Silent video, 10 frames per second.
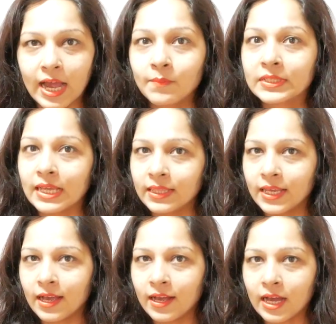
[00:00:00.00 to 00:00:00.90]
I'm
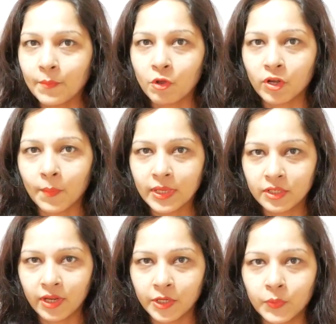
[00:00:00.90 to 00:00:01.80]
Sandhya, I'm your
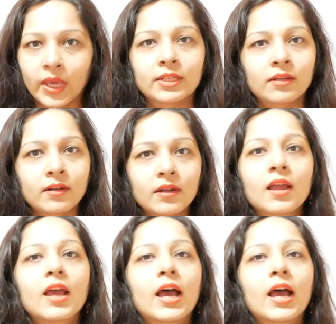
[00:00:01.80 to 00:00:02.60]
chemistry educator,